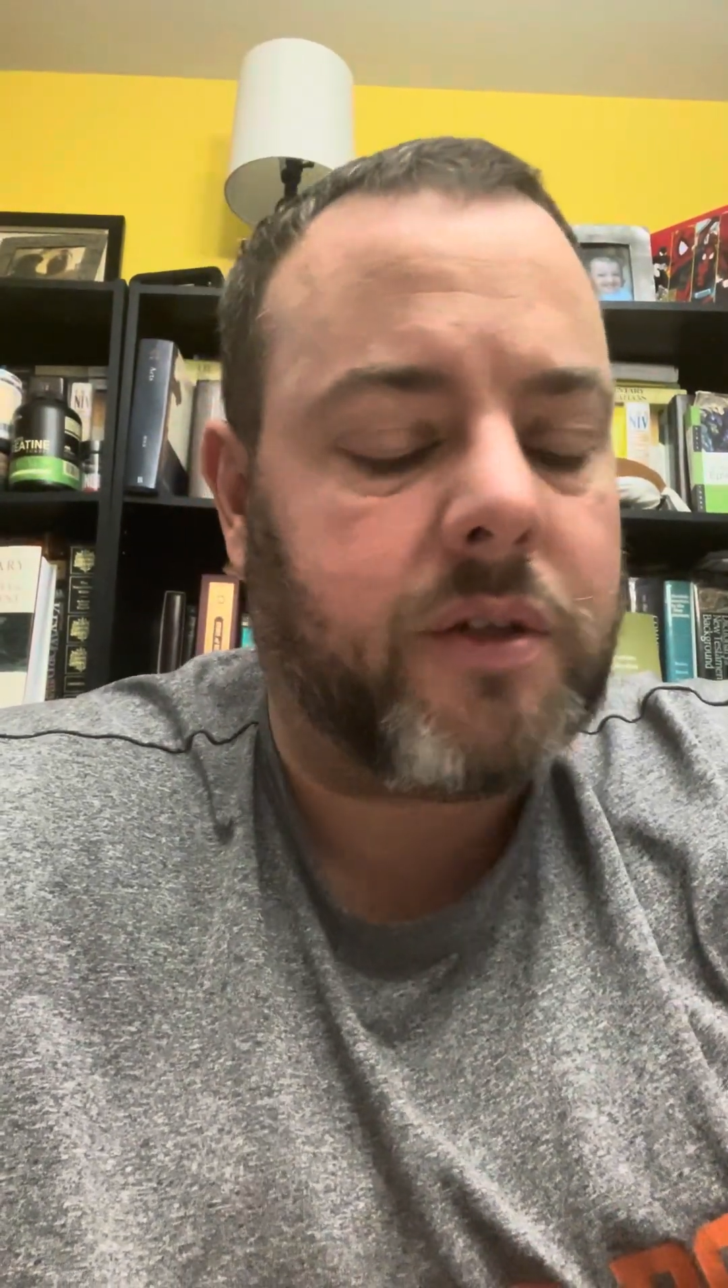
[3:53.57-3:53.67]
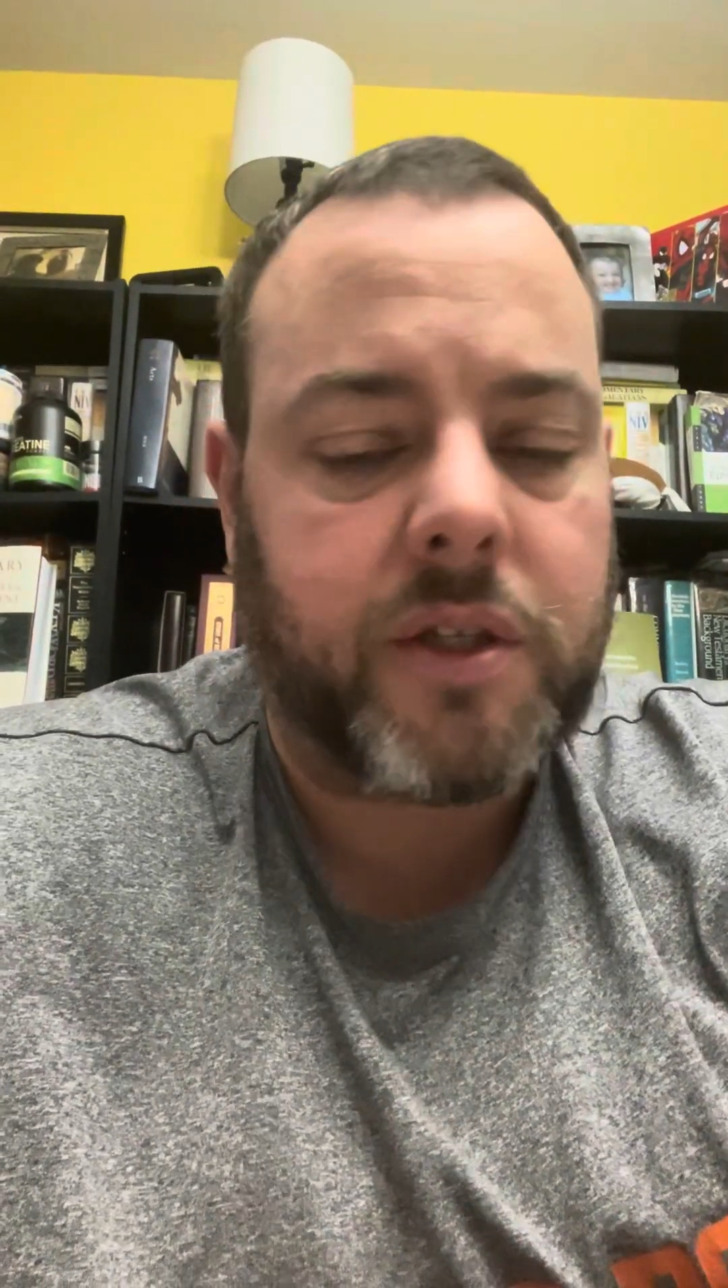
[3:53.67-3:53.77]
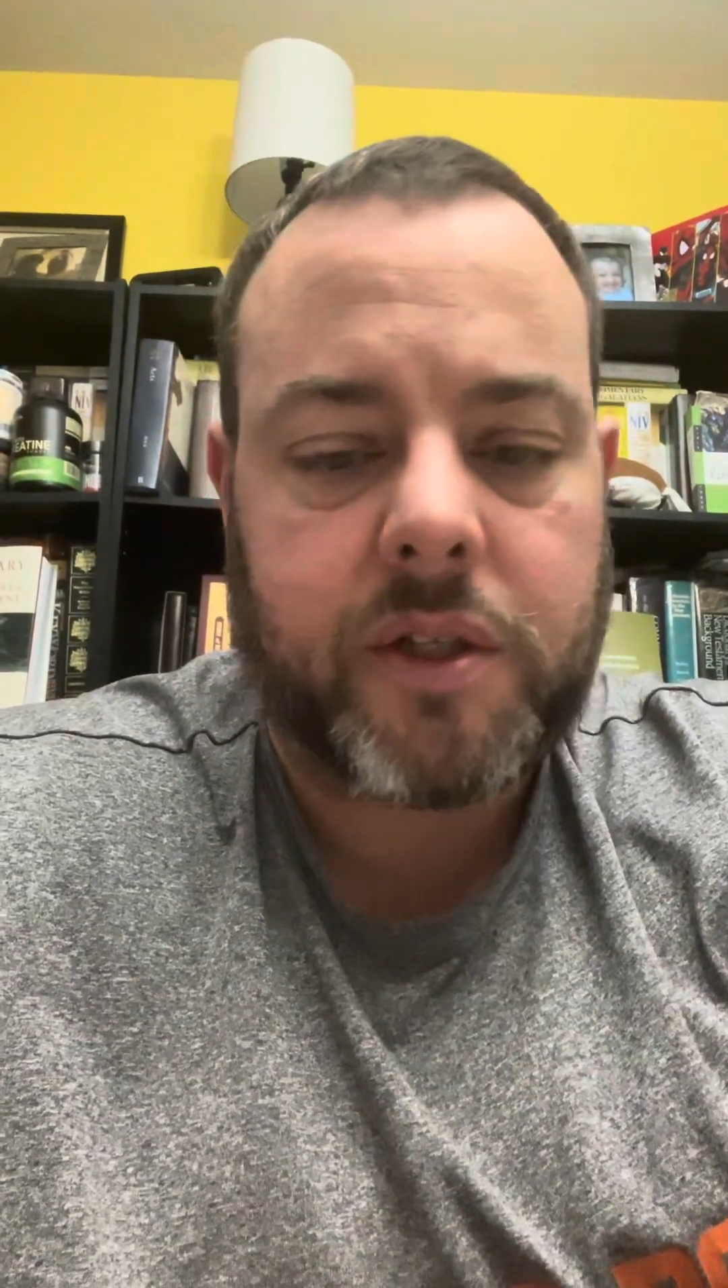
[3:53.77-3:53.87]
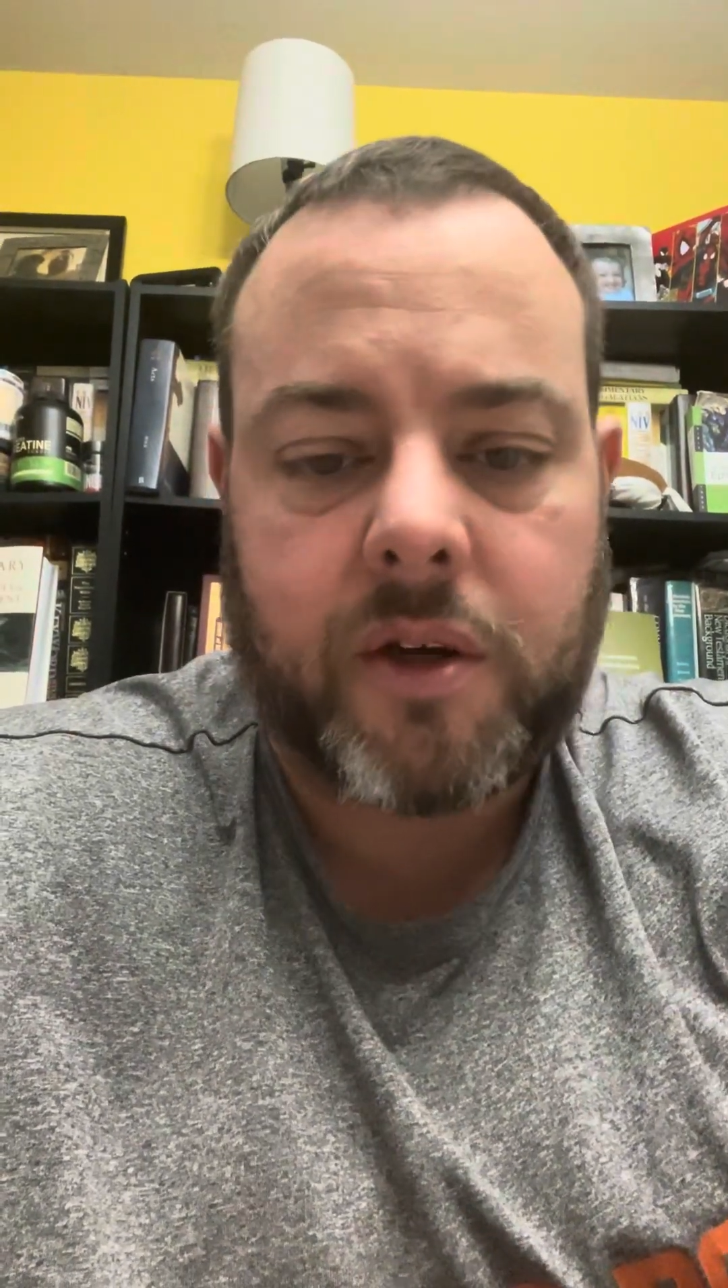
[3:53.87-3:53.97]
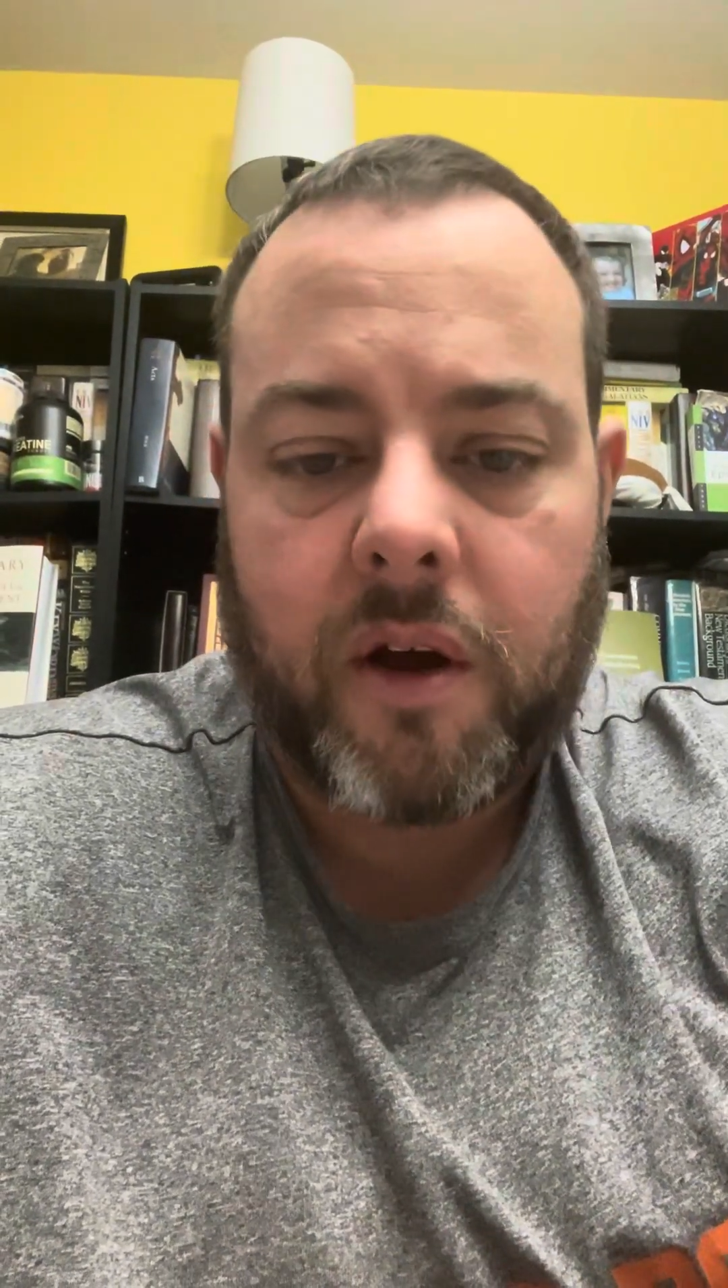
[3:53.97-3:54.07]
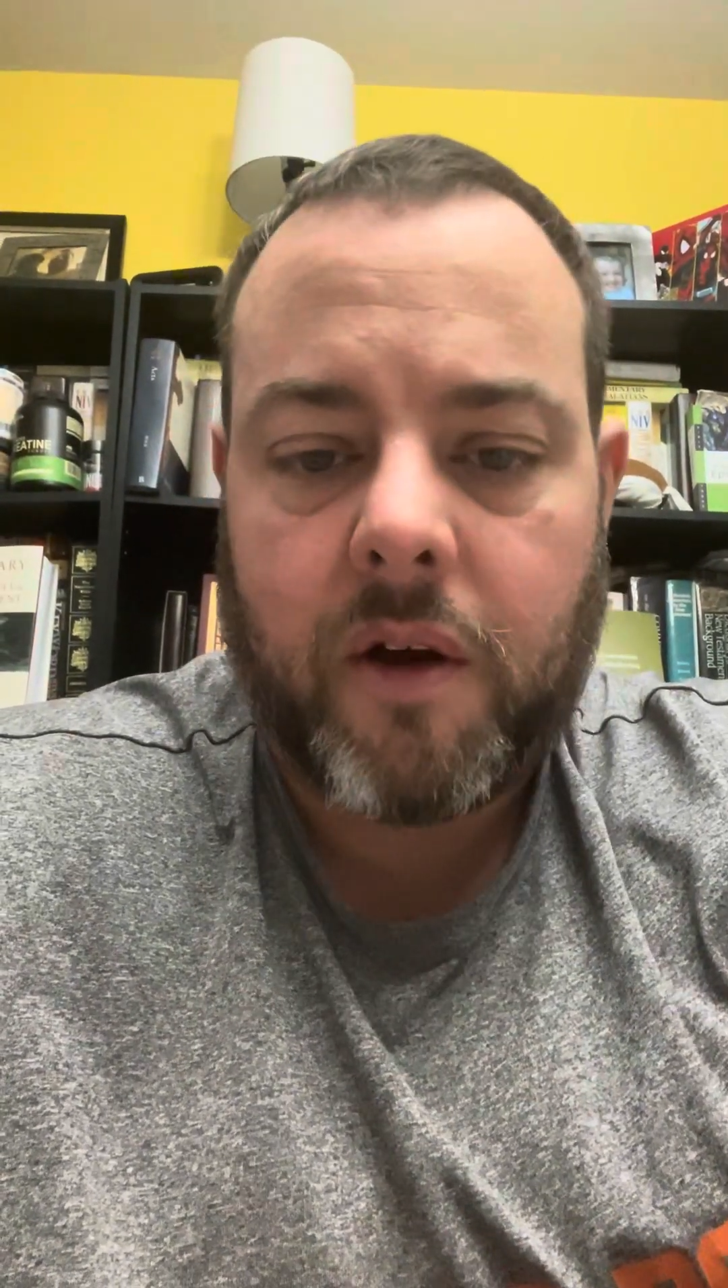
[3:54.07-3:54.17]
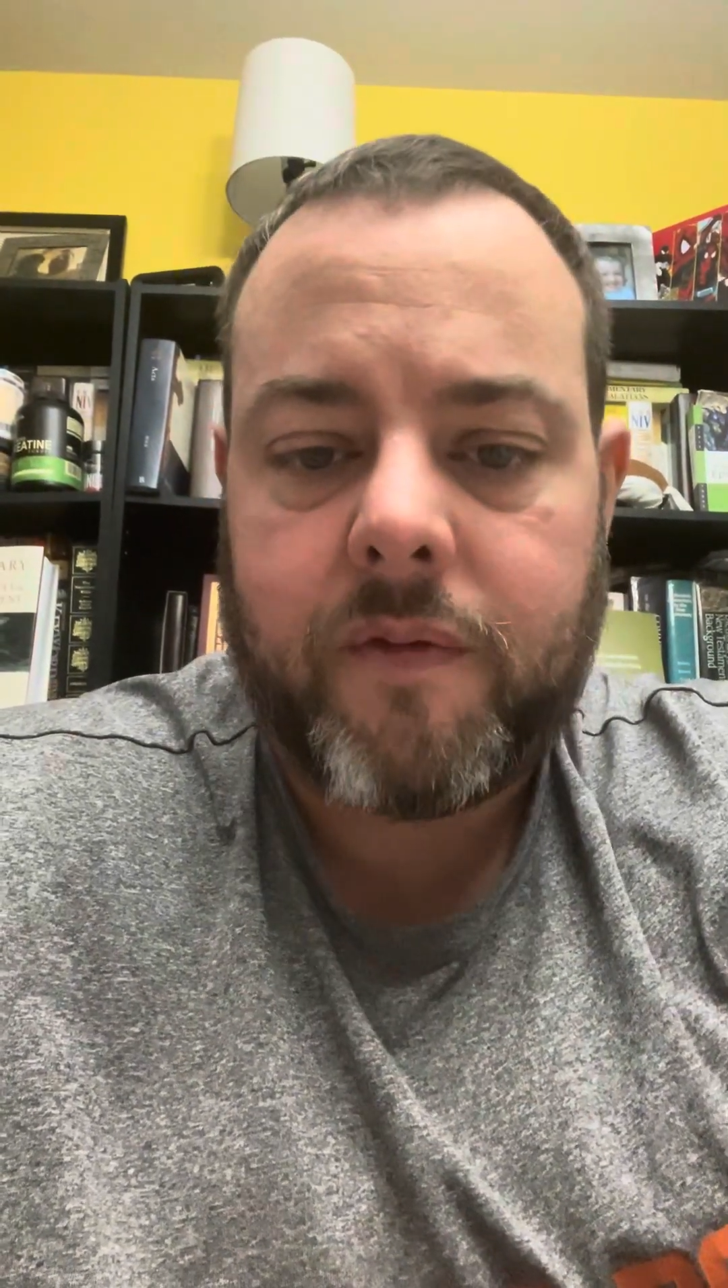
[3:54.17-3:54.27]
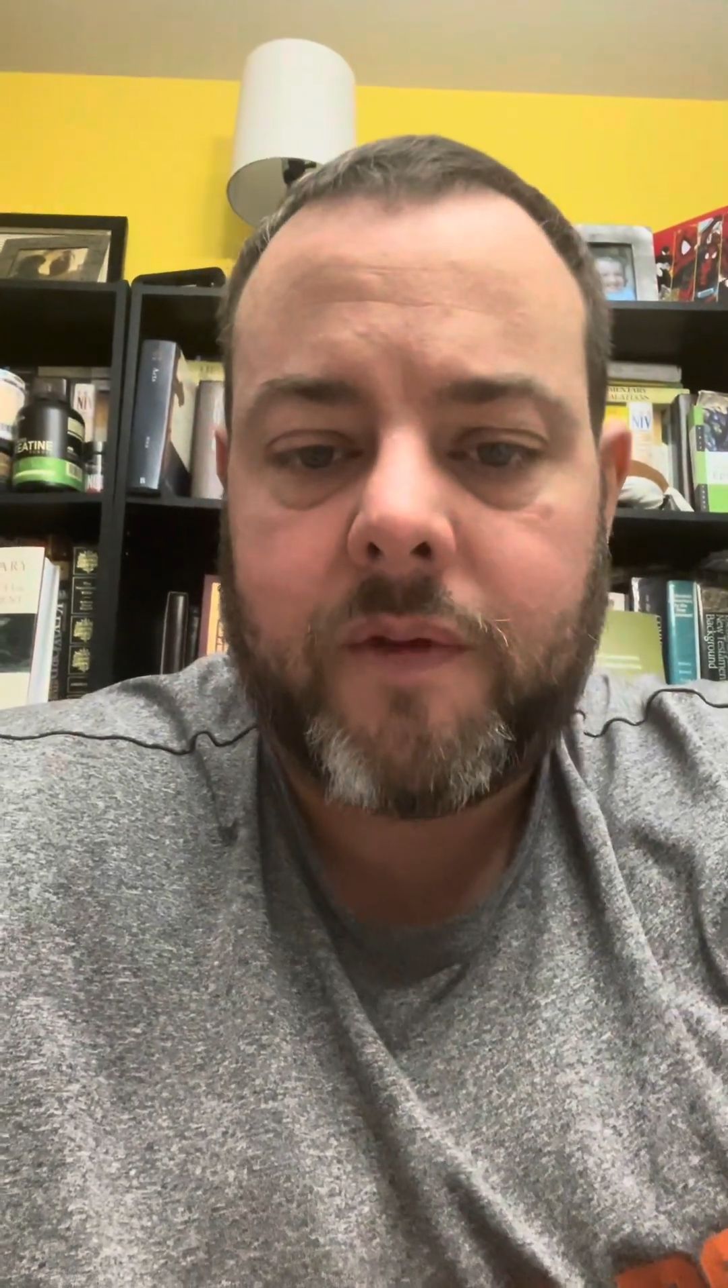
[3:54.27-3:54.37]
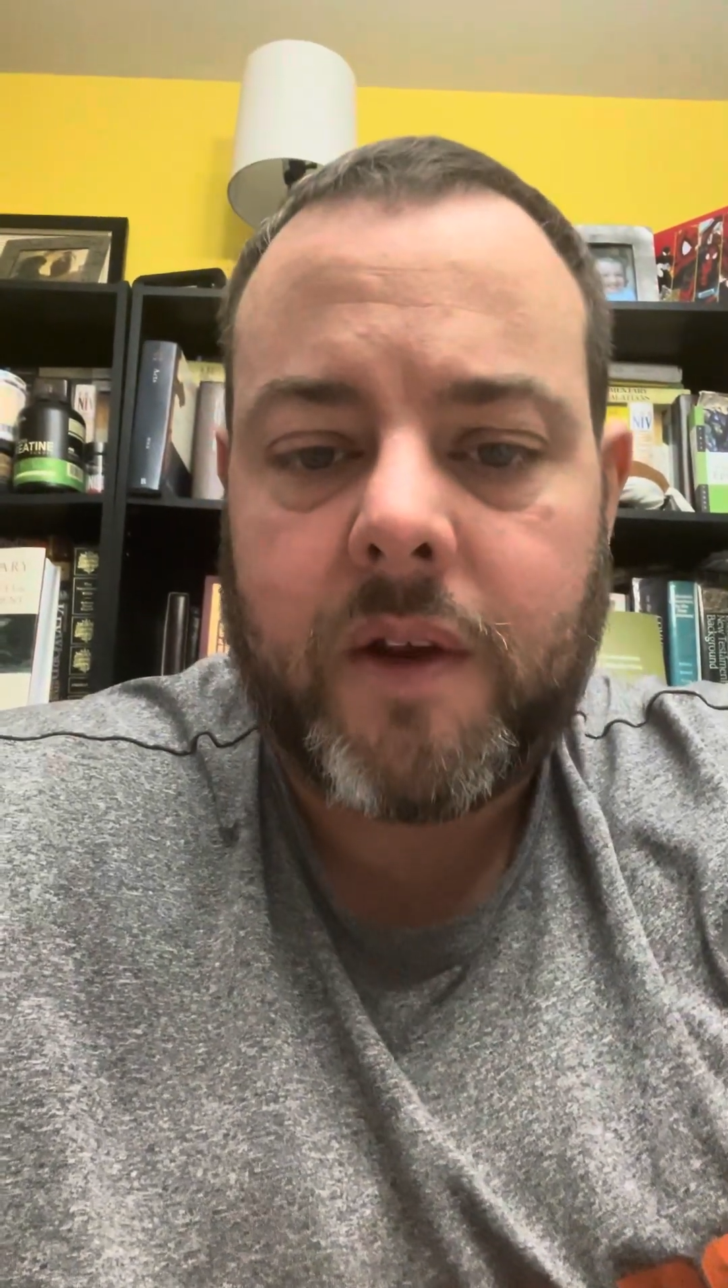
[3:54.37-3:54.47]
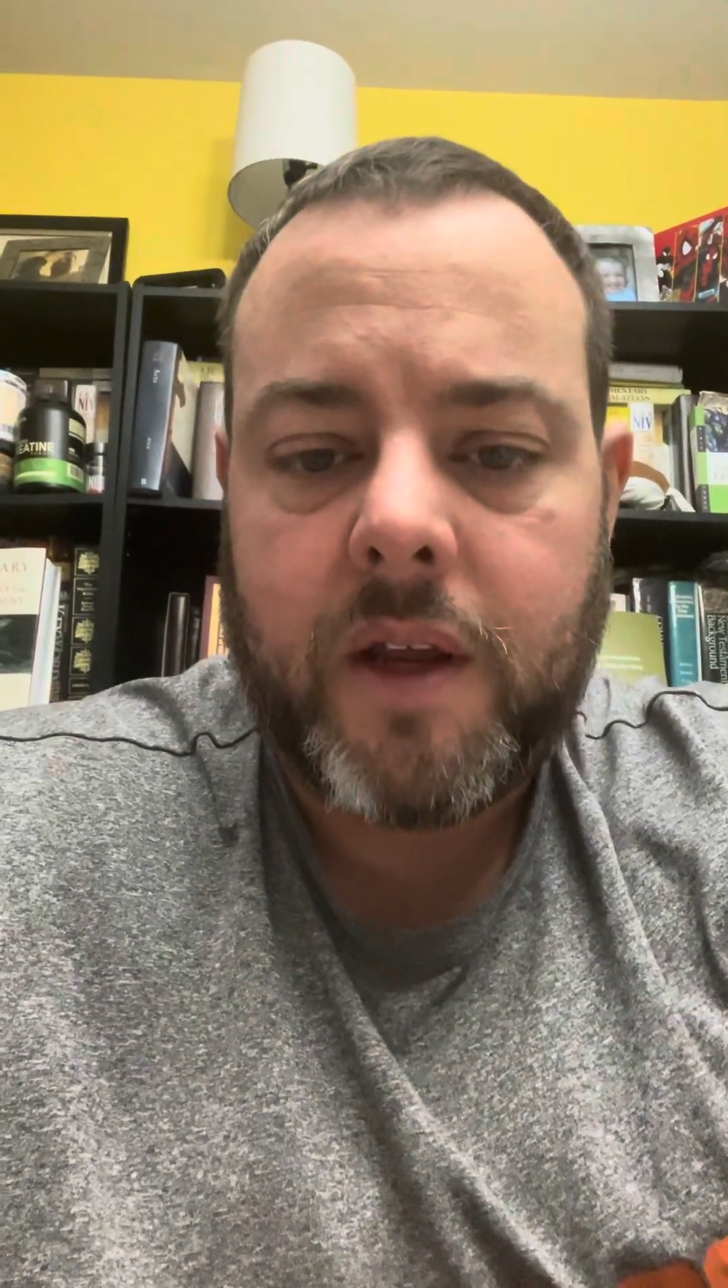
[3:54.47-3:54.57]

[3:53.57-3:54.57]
just off.